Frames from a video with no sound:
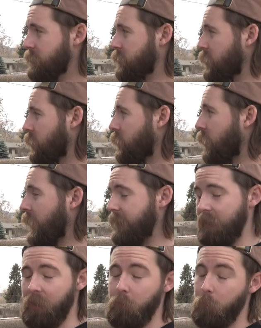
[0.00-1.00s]
So
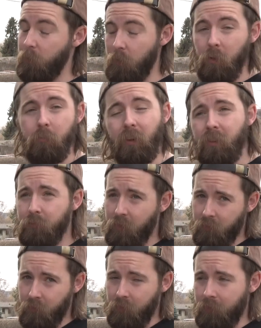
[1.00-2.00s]
ideally we don't want to break the
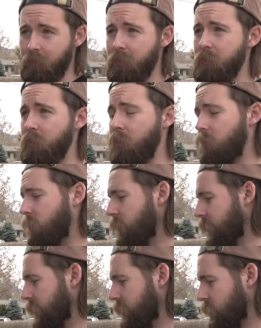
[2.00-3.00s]
front run. So
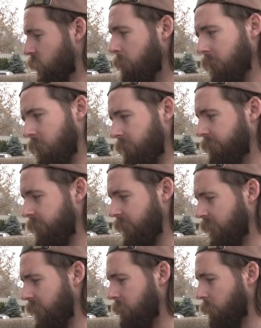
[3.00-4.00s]
it's going to be a little
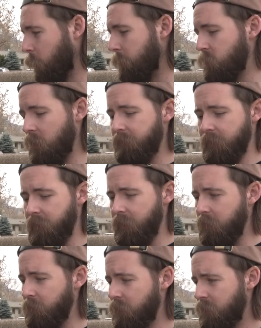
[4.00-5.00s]
finicky. We're going to be trying to figure it
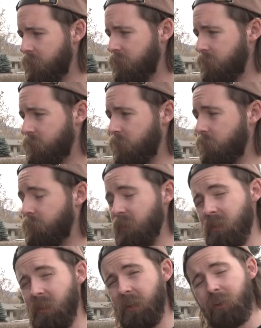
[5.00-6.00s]
out. So
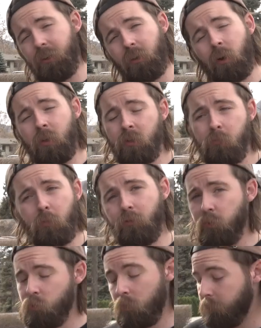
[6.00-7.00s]
first thing you need to do though is
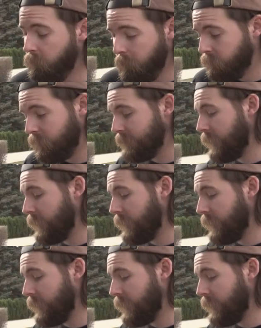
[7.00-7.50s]
remove the trim from the front